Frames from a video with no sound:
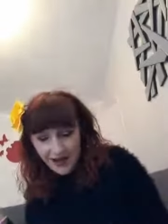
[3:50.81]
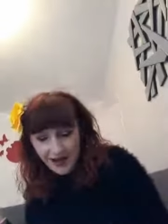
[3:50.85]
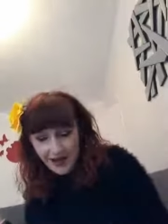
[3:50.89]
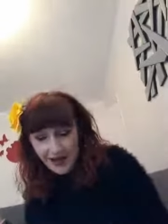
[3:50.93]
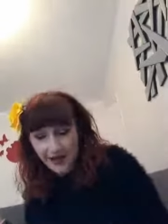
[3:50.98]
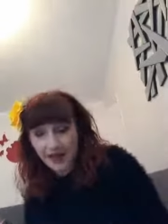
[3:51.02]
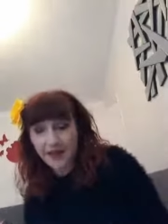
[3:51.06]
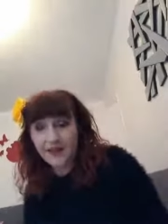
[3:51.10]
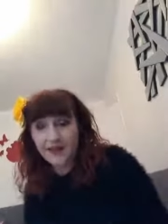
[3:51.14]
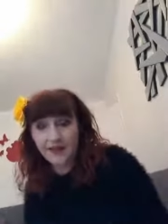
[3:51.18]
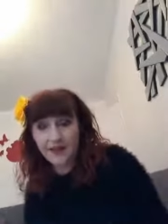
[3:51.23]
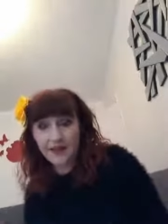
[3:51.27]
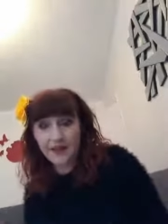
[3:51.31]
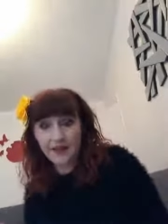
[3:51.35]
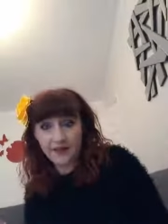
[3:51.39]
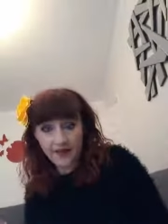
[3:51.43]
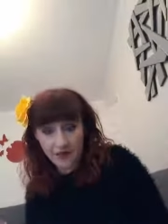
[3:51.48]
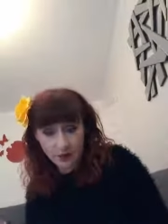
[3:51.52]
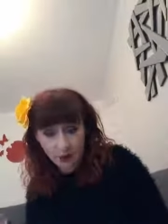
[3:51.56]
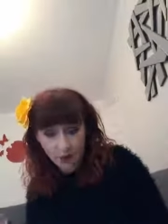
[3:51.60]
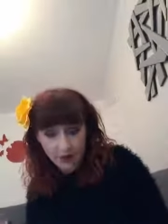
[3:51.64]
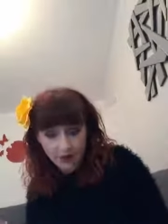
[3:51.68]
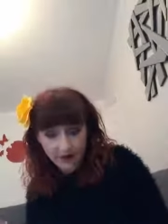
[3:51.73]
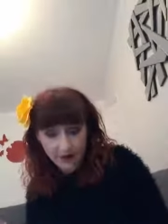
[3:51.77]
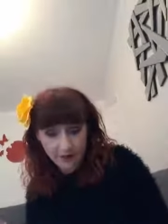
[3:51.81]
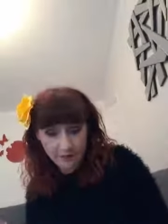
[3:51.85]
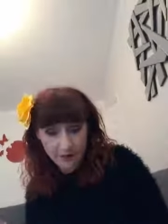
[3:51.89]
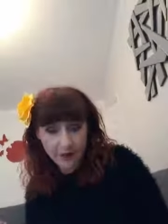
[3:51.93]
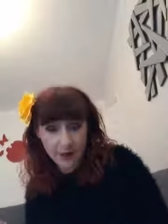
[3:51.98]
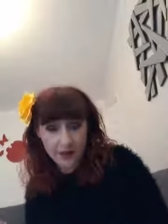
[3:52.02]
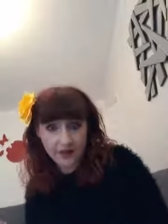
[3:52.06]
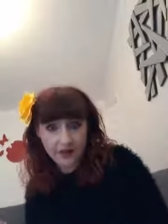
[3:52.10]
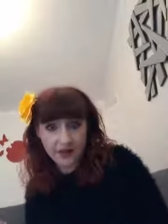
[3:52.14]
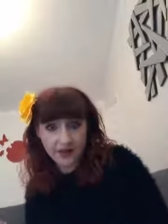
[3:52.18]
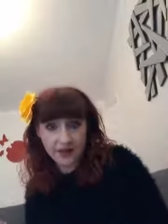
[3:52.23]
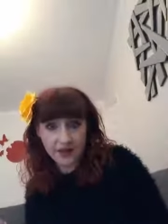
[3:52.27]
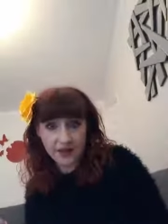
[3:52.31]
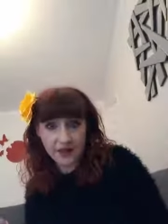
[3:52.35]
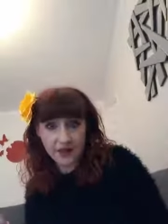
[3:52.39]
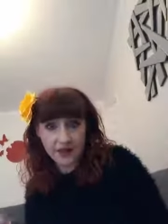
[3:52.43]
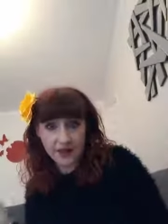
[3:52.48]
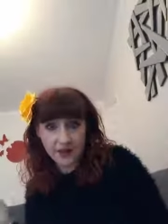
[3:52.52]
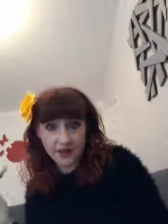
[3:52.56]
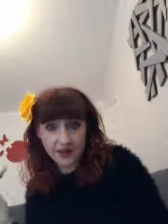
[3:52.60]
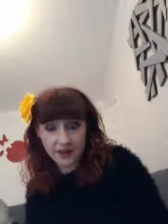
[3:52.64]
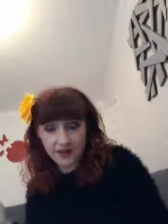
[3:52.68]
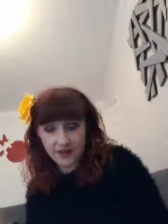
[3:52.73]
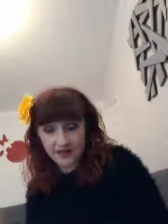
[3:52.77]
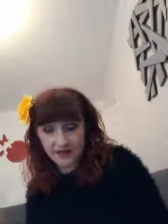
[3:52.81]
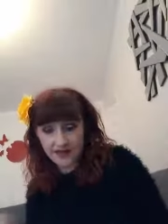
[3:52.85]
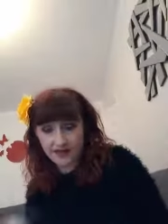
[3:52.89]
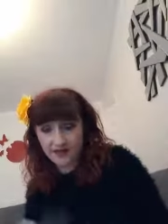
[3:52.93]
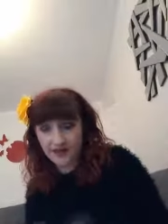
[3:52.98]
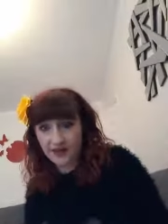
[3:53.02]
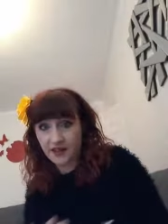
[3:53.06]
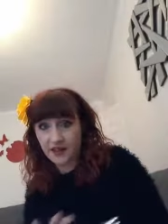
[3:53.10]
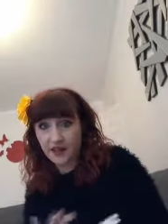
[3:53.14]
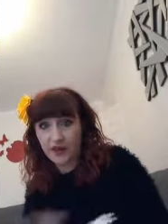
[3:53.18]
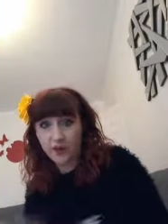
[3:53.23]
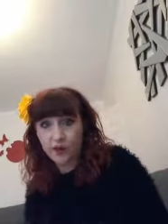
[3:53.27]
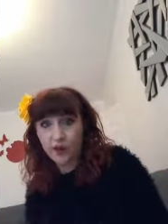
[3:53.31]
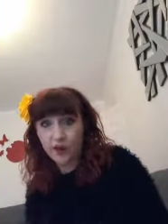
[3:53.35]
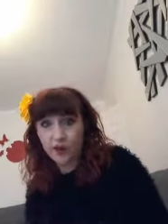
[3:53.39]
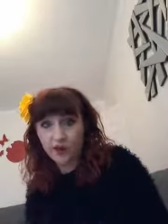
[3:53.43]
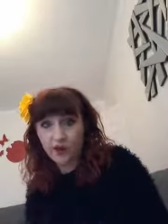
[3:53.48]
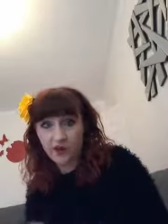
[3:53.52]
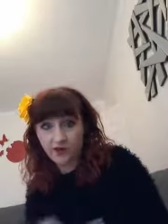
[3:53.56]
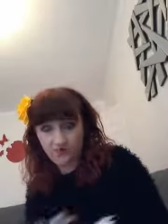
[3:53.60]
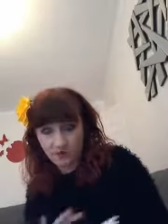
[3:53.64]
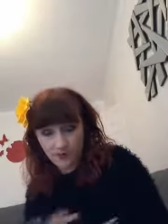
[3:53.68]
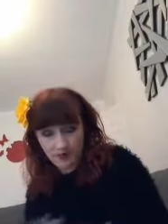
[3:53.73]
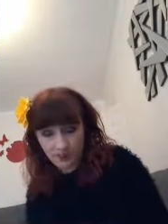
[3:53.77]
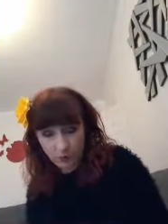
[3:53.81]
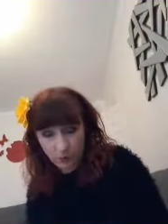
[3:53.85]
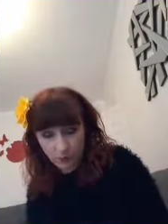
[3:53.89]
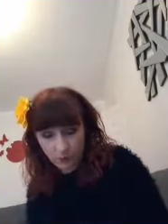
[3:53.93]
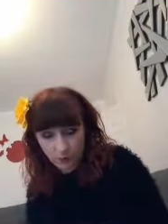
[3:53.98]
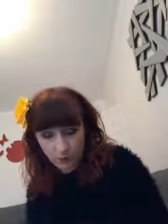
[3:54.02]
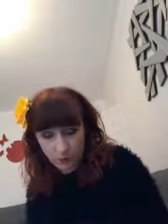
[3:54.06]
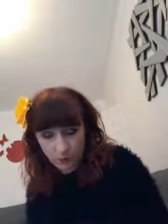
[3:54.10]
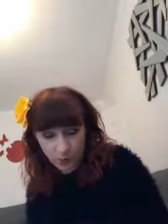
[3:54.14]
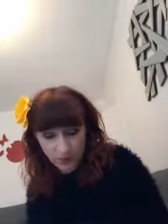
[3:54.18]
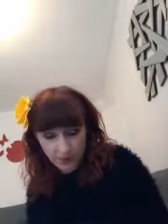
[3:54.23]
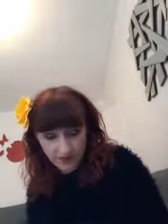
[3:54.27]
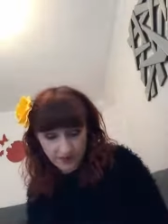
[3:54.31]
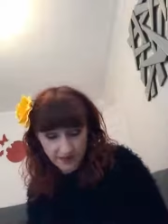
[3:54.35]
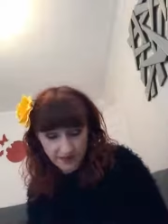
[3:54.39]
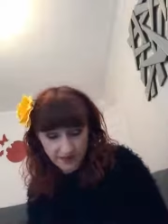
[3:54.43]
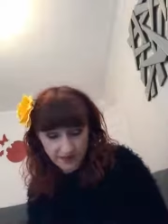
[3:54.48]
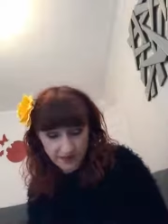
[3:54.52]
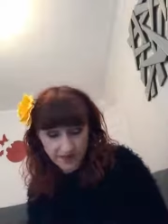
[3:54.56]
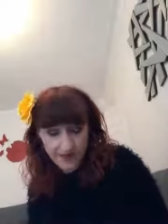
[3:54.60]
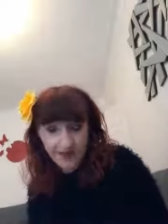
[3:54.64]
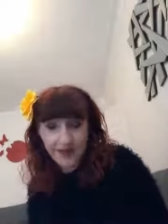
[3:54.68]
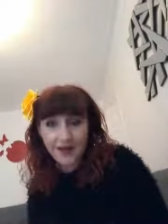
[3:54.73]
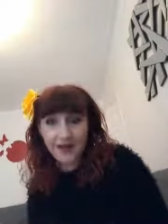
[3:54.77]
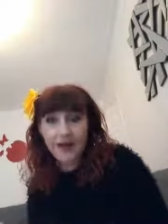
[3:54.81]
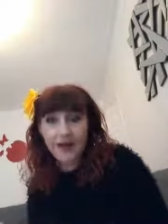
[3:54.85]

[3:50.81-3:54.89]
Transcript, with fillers: And again, they're all £10 each. And as I say, just one-off bespoke boxes.